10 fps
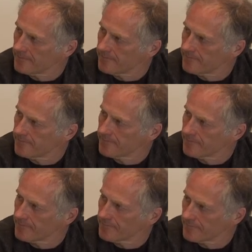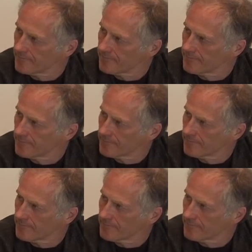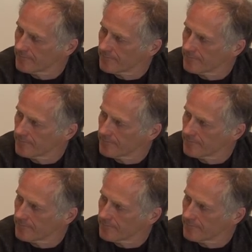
[no speech]